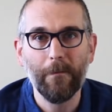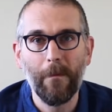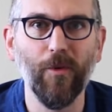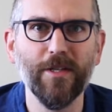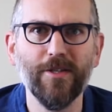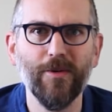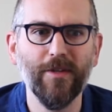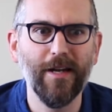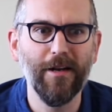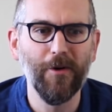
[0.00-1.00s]
Well, one
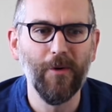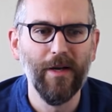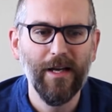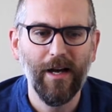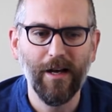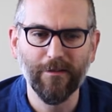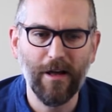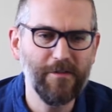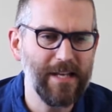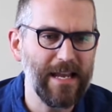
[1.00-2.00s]
student that I knew
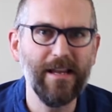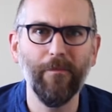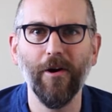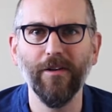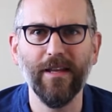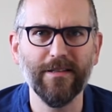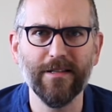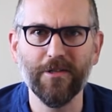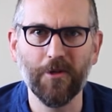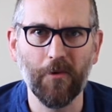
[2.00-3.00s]
loved taking apart things
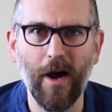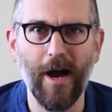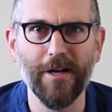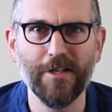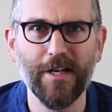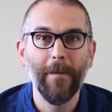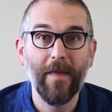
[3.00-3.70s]
in his garage.